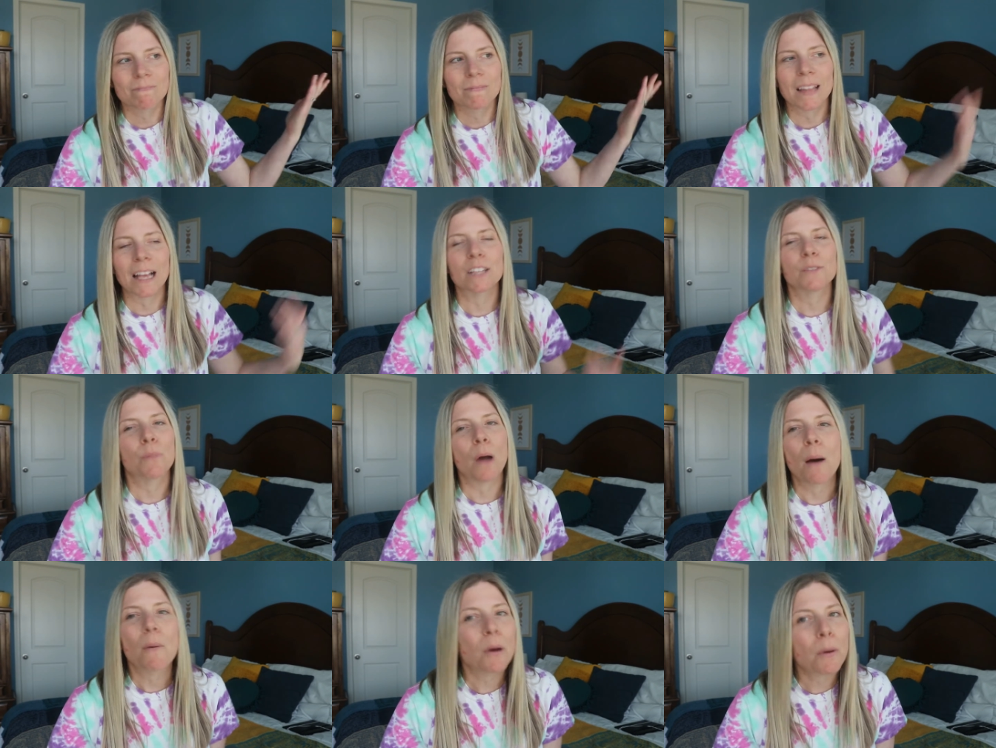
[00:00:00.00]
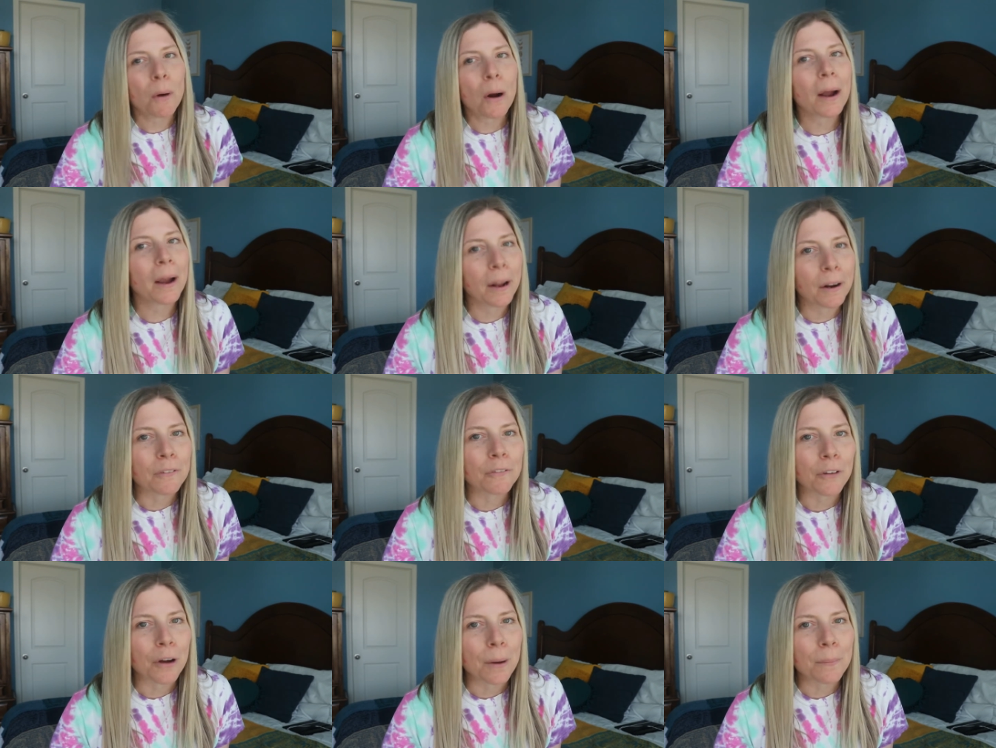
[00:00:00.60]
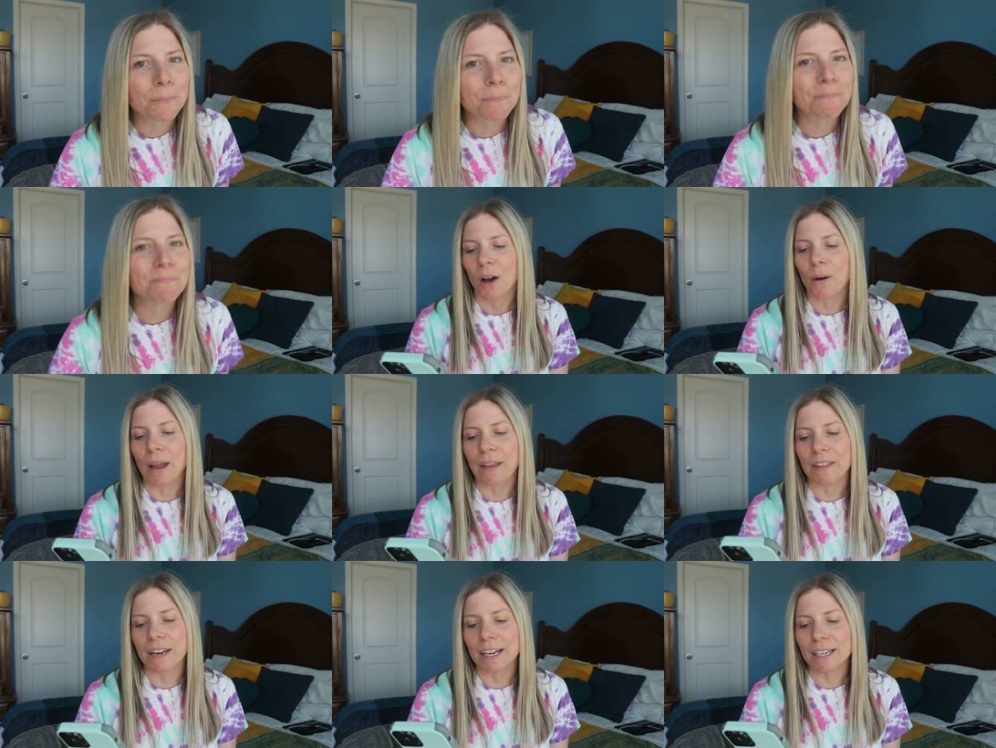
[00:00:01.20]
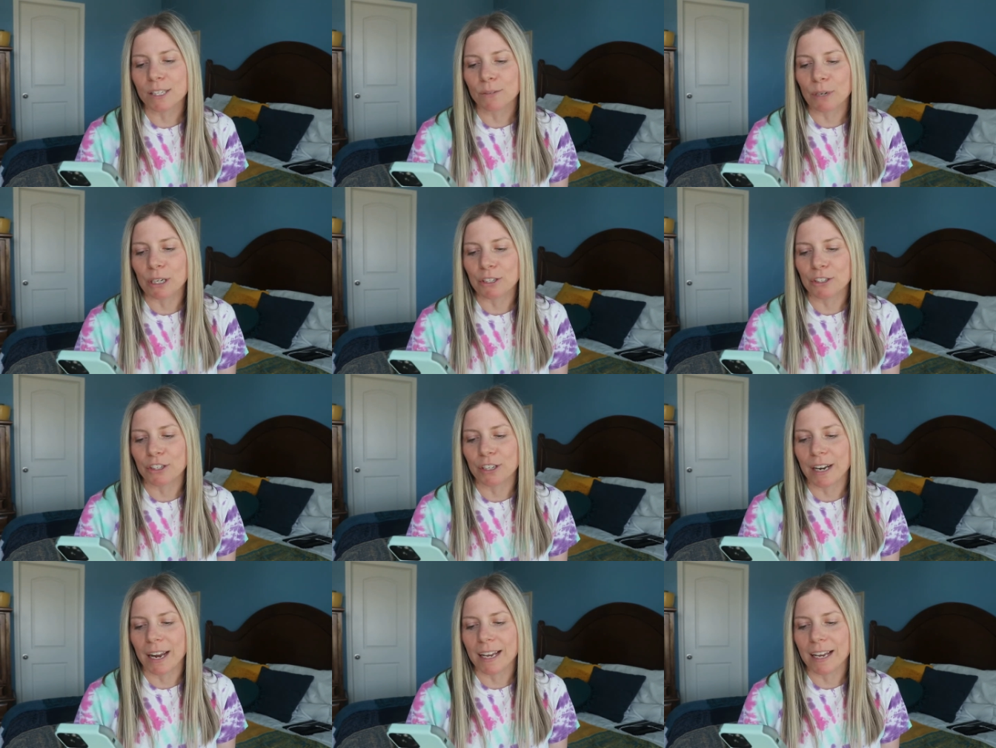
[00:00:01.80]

that's probably where I get it from. Okay, the next question.